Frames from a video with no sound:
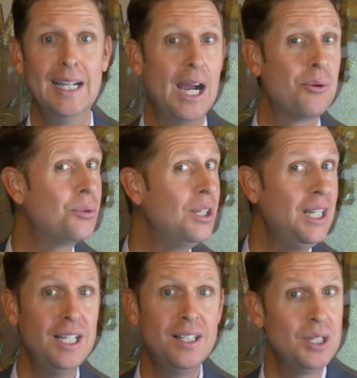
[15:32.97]
I
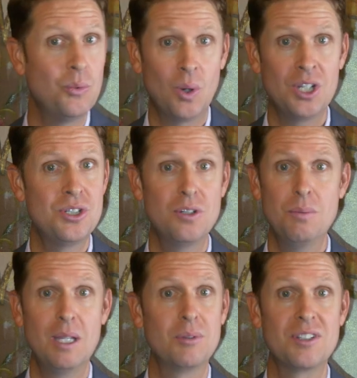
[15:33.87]
really wanted you to
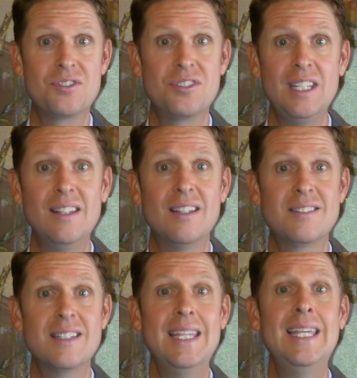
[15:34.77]
be able to see
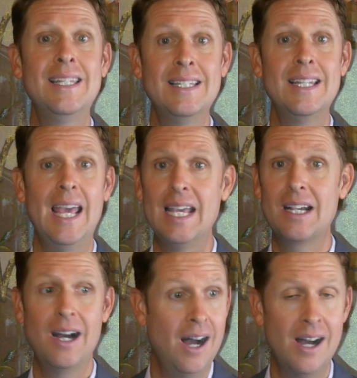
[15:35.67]
this in a
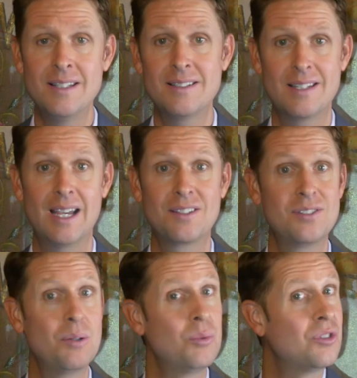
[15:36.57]

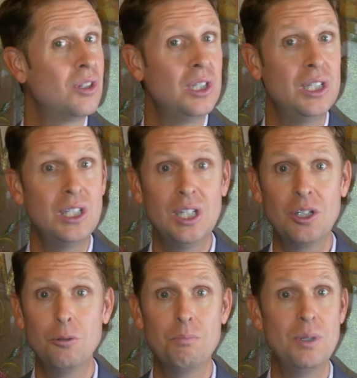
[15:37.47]
context that was a
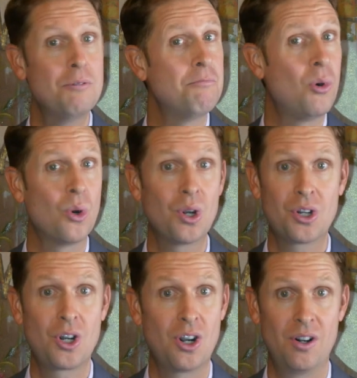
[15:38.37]
little bit more
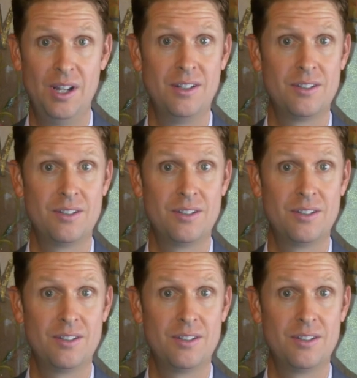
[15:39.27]
current.